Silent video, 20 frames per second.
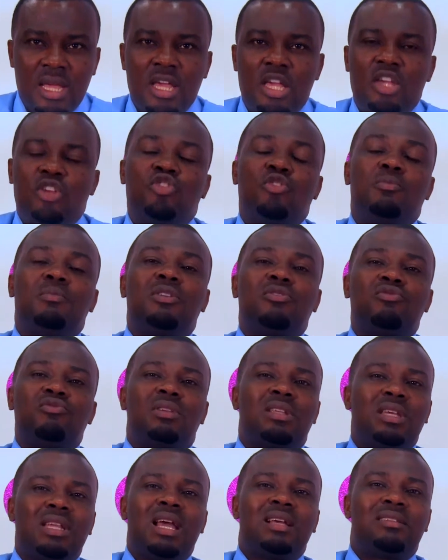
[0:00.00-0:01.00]
it should be
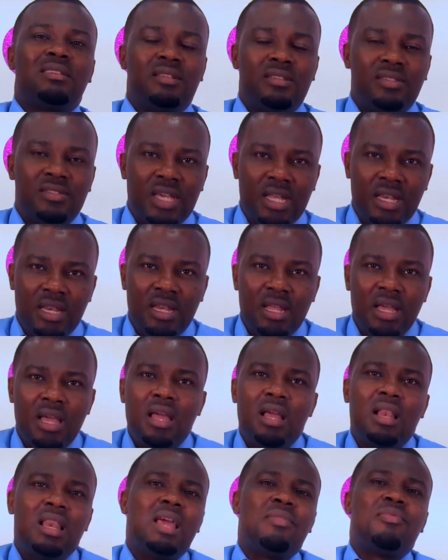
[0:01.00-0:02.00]
treated as a sin.
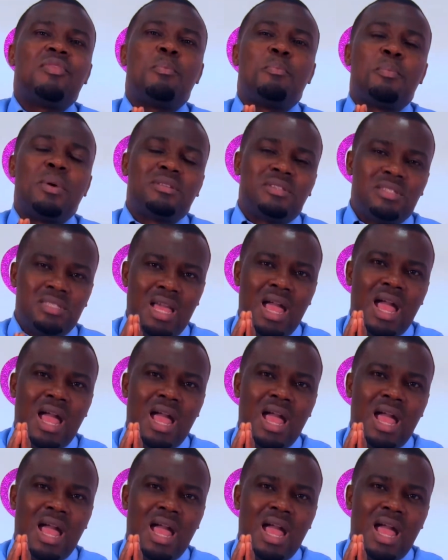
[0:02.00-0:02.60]
Let the person